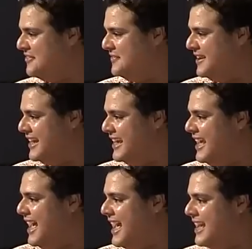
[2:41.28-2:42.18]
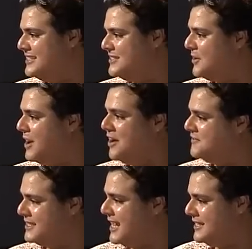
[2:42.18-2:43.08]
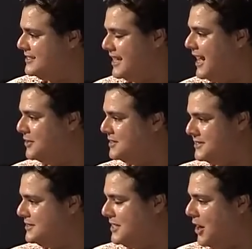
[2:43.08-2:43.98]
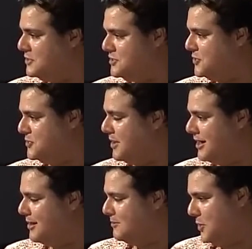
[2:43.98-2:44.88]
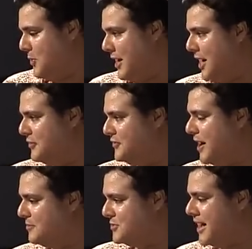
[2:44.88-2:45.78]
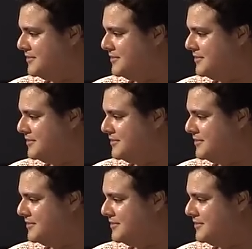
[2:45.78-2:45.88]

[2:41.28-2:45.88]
Lovely. And so after that, how did, it, how did you, uh, you know, kind of come to